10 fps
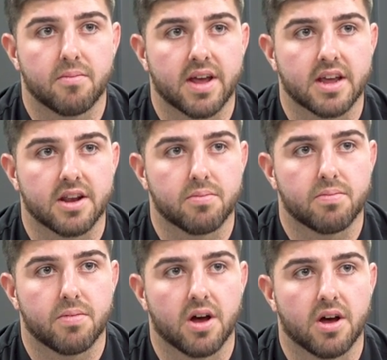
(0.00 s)
making
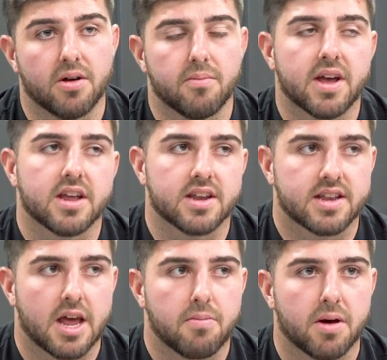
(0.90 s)
a
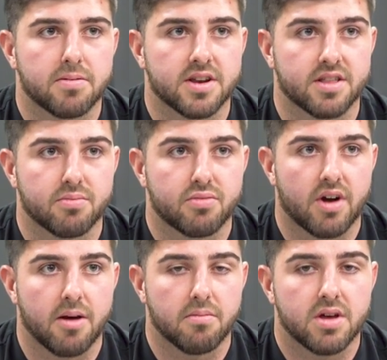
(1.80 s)
step up into the
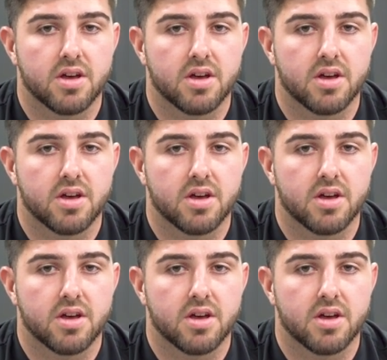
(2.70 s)
Prem.